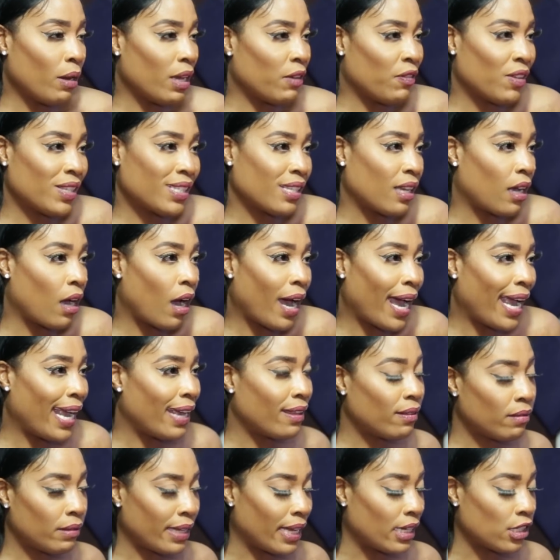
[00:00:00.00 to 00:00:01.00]
know, if it's a
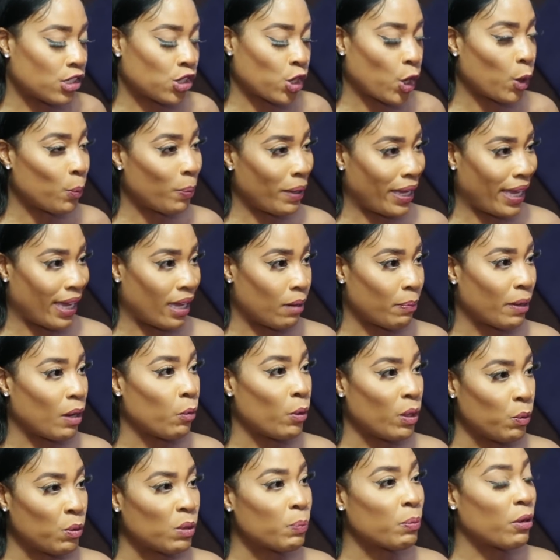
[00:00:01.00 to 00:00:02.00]
guy, then so be it.
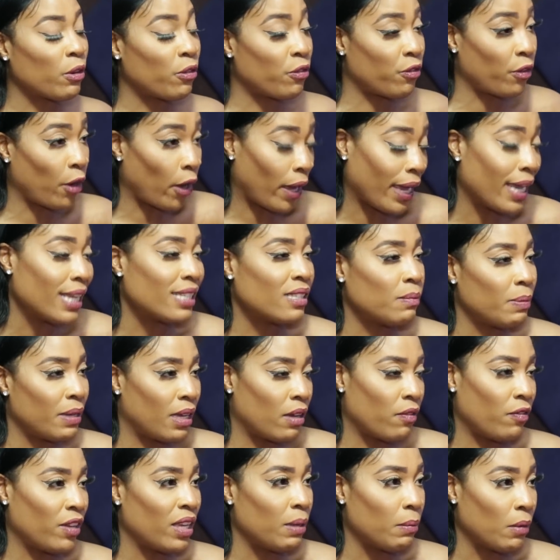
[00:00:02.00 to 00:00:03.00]
But we would prefer it to
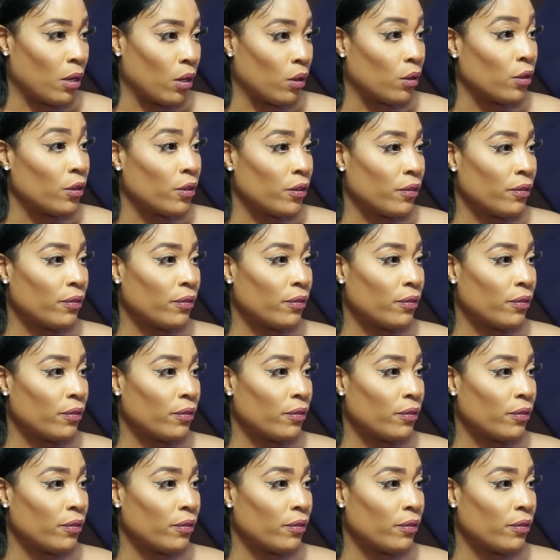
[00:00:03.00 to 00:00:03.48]
be a female.